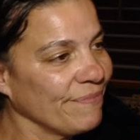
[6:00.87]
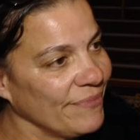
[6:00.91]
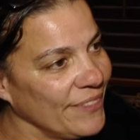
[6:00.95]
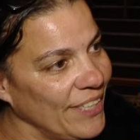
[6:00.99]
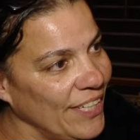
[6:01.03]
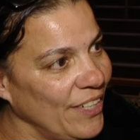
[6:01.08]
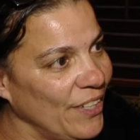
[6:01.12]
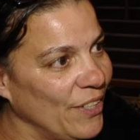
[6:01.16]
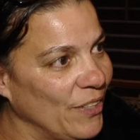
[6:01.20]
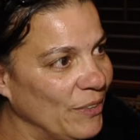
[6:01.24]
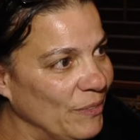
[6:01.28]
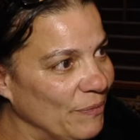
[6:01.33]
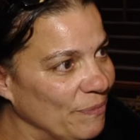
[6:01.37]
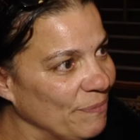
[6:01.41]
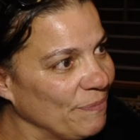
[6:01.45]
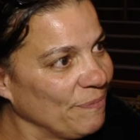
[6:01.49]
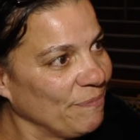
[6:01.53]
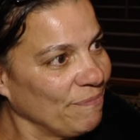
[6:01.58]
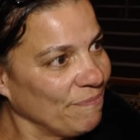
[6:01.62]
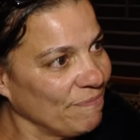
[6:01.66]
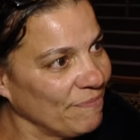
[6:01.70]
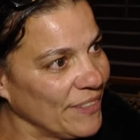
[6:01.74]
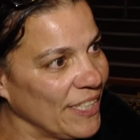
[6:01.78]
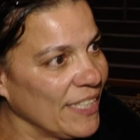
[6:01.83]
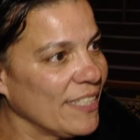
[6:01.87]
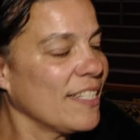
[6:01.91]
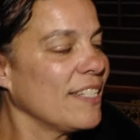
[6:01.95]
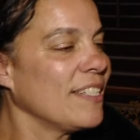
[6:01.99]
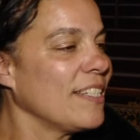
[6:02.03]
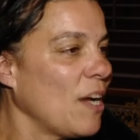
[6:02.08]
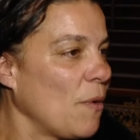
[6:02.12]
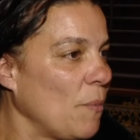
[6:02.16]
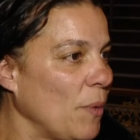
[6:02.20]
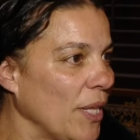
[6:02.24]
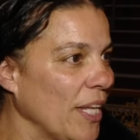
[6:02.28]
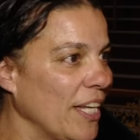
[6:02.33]
you know, it's a
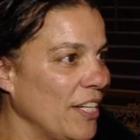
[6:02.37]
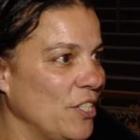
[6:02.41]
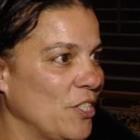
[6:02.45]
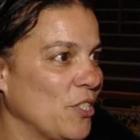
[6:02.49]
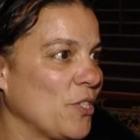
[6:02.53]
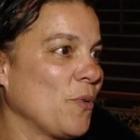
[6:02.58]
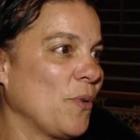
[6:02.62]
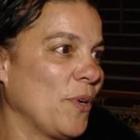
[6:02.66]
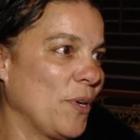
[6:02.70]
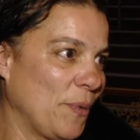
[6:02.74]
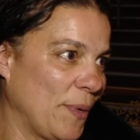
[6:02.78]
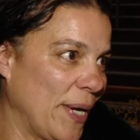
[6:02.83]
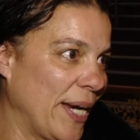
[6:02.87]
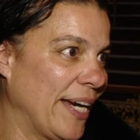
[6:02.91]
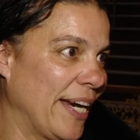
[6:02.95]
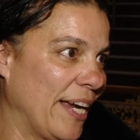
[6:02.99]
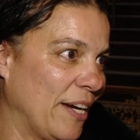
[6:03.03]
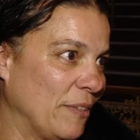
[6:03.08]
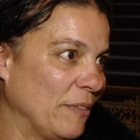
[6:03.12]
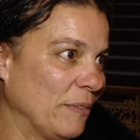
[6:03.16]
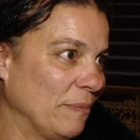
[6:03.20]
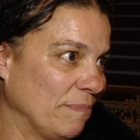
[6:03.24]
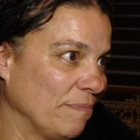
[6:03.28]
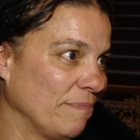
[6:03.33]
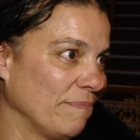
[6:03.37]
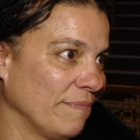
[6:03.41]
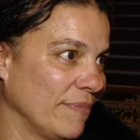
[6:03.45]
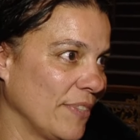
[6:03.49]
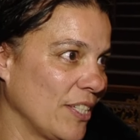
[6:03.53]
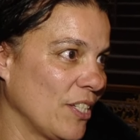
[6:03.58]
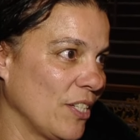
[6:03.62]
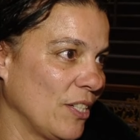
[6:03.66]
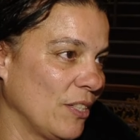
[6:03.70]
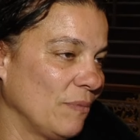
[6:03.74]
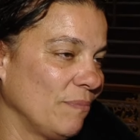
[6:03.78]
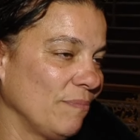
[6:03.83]
double edged sword right now.
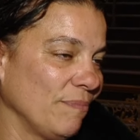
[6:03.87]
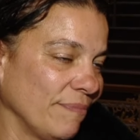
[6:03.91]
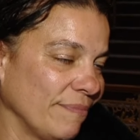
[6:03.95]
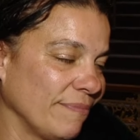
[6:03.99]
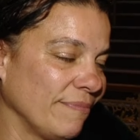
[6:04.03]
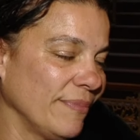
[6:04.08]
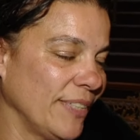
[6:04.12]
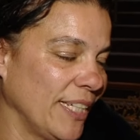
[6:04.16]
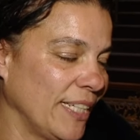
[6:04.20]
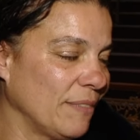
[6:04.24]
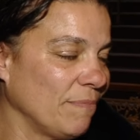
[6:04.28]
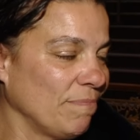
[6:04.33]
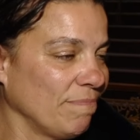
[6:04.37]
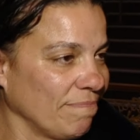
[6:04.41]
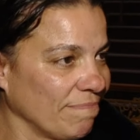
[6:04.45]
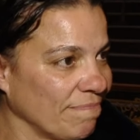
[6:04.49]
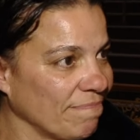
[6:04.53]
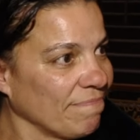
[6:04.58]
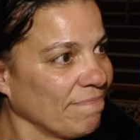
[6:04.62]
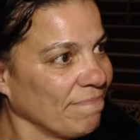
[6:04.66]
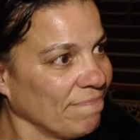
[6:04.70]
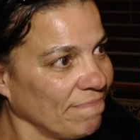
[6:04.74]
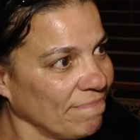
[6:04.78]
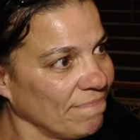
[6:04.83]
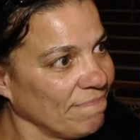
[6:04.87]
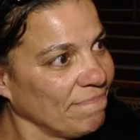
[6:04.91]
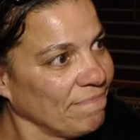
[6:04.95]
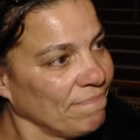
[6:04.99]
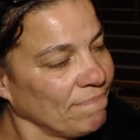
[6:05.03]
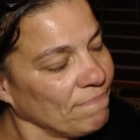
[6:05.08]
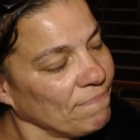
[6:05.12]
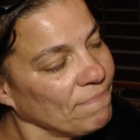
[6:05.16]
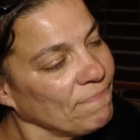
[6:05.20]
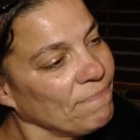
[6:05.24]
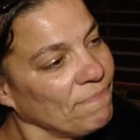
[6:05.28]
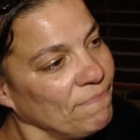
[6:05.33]
So, yeah. Some
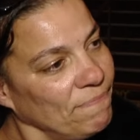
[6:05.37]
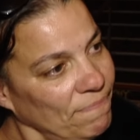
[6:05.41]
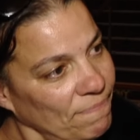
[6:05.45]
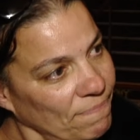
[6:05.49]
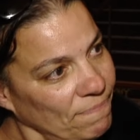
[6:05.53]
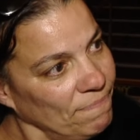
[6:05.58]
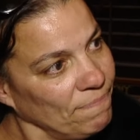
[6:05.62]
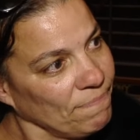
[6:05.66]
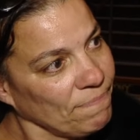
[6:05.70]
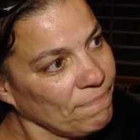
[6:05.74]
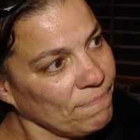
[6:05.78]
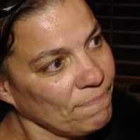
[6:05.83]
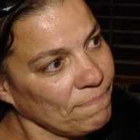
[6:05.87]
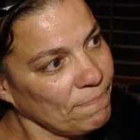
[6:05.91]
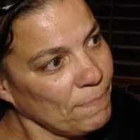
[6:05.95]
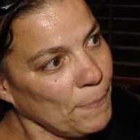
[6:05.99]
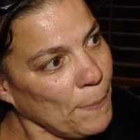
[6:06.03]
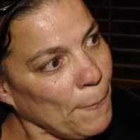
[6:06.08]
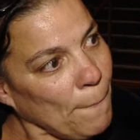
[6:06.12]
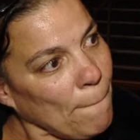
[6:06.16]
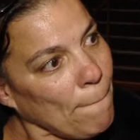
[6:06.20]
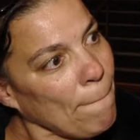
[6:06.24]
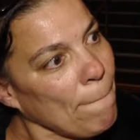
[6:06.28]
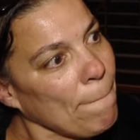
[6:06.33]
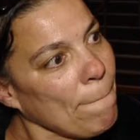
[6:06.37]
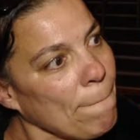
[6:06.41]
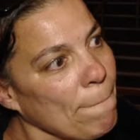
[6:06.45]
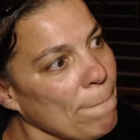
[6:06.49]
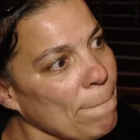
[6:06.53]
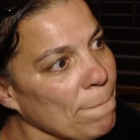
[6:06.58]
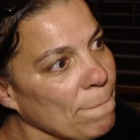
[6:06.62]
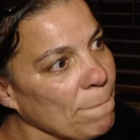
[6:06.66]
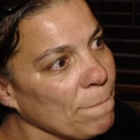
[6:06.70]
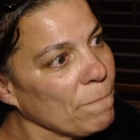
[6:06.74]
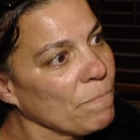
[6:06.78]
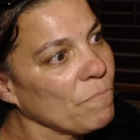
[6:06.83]
things have been um, released
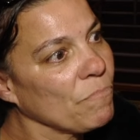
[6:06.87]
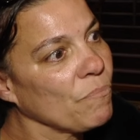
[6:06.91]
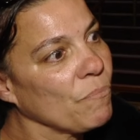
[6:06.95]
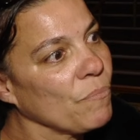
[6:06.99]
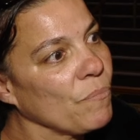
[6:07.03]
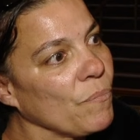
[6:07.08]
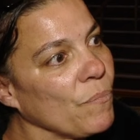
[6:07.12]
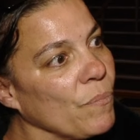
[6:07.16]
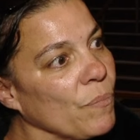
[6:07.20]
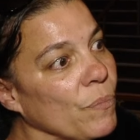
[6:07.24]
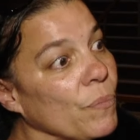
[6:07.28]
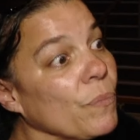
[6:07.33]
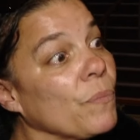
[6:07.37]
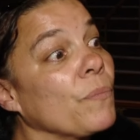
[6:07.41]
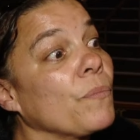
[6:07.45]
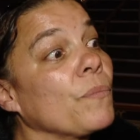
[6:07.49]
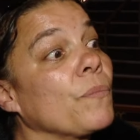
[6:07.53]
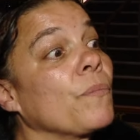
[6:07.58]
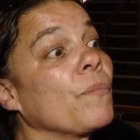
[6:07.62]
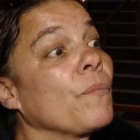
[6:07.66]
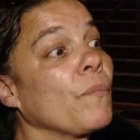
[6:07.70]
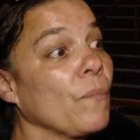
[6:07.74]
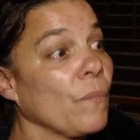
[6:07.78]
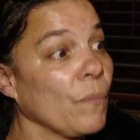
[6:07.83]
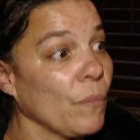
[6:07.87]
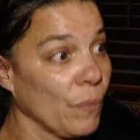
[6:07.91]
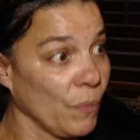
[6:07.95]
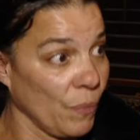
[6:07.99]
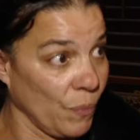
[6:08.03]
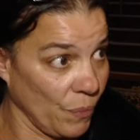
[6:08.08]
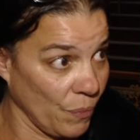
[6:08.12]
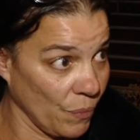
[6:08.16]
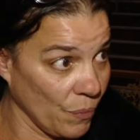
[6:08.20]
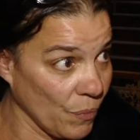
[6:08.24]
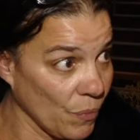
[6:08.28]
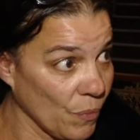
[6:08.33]
about past charges with
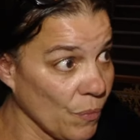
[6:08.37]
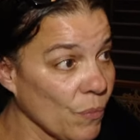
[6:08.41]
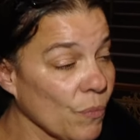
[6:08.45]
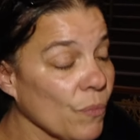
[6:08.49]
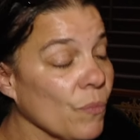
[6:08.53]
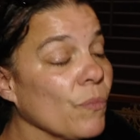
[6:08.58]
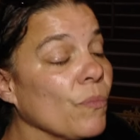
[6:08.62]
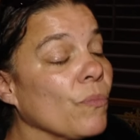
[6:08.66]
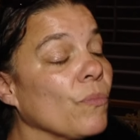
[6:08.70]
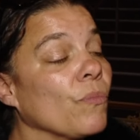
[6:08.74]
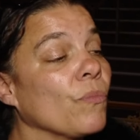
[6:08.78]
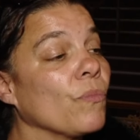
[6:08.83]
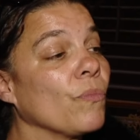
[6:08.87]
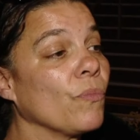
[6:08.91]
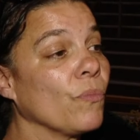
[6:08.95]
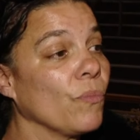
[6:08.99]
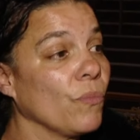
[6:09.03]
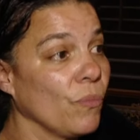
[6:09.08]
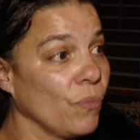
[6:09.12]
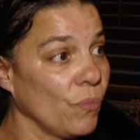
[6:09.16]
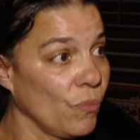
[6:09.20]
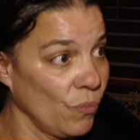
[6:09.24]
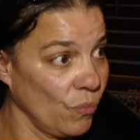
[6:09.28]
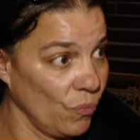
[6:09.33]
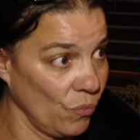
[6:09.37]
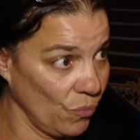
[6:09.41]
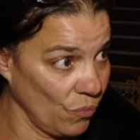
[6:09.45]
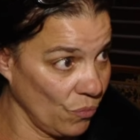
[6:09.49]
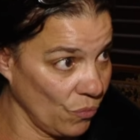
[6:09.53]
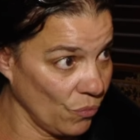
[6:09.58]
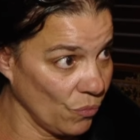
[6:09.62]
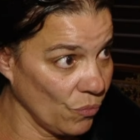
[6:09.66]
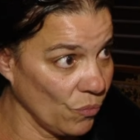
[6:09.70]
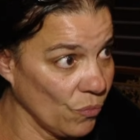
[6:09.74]
Vang and his connection mm-hmm. to